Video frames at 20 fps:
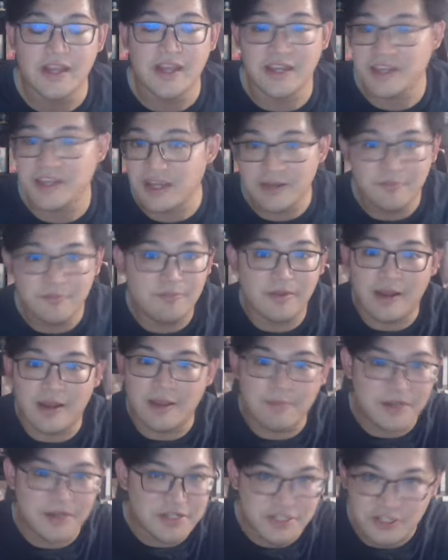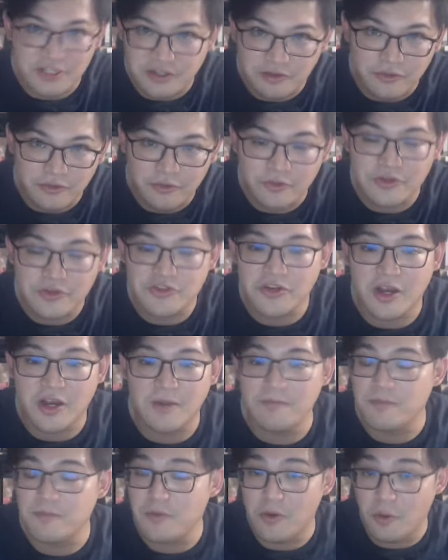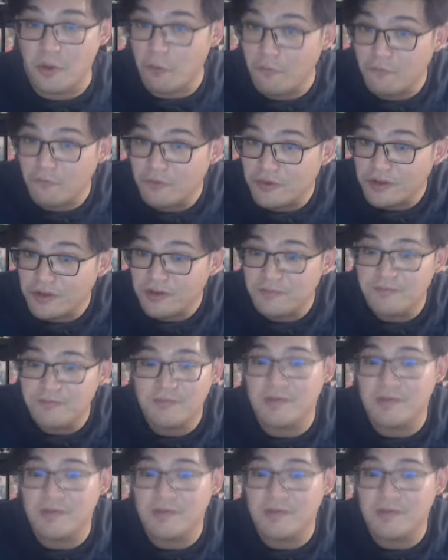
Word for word: Again, I mentioned Kazuradrop, hopefully.